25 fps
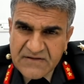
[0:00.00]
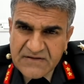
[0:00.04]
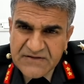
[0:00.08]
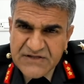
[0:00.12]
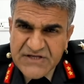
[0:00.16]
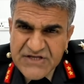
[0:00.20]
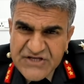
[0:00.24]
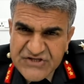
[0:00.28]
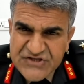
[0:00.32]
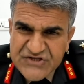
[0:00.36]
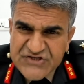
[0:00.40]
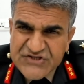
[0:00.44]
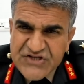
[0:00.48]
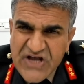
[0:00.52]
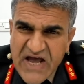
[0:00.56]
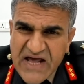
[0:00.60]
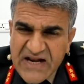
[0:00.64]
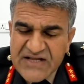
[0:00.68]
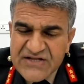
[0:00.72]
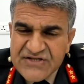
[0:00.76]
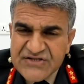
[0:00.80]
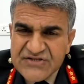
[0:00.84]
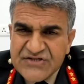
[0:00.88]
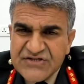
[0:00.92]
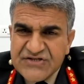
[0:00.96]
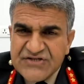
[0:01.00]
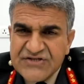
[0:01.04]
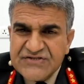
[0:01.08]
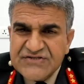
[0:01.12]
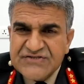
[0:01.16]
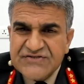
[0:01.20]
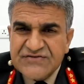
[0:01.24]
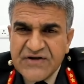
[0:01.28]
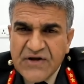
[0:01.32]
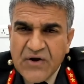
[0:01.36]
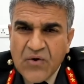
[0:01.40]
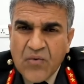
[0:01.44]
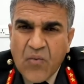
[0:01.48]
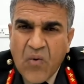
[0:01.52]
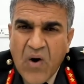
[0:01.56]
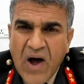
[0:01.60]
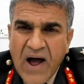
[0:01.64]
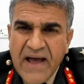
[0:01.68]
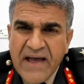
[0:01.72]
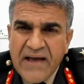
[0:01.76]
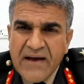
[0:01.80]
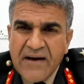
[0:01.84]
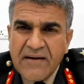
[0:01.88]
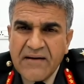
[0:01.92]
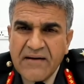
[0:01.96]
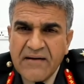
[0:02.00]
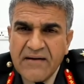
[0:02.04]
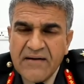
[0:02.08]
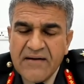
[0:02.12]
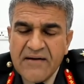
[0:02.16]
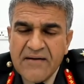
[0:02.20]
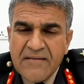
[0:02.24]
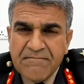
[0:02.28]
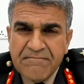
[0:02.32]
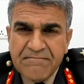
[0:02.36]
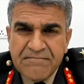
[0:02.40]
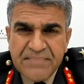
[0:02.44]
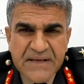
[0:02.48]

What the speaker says: These challenges require